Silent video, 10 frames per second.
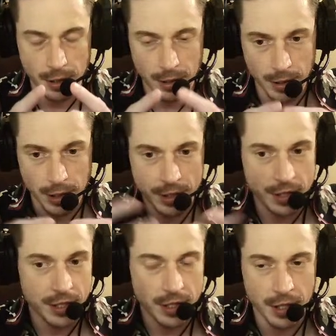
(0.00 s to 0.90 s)
gets
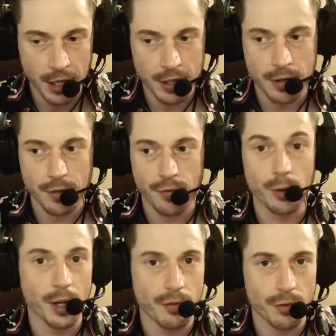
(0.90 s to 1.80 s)
disconnected for
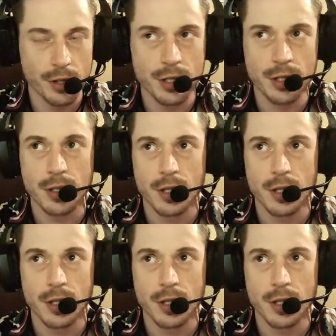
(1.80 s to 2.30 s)
whatever reason,